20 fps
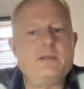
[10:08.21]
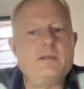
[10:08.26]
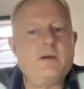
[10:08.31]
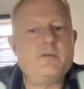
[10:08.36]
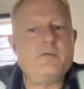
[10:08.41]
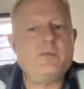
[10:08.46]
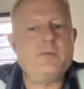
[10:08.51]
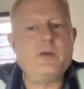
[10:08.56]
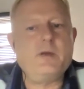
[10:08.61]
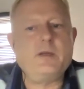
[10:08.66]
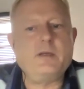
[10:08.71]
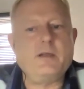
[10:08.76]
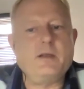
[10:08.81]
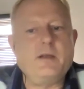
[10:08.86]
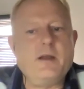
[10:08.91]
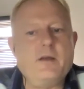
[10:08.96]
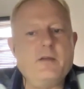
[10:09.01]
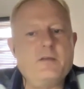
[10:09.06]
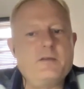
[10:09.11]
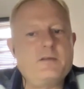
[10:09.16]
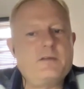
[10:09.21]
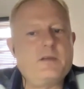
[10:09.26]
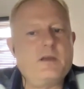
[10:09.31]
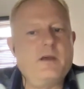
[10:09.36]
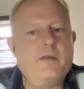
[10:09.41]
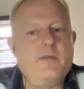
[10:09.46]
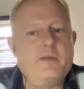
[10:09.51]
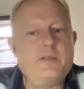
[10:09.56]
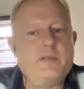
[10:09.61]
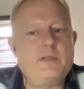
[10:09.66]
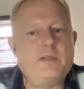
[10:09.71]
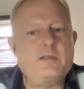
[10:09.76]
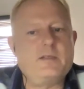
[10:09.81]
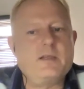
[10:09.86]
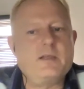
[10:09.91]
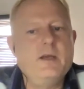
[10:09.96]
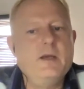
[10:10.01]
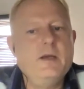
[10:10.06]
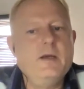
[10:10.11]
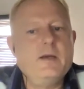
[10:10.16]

government and health services.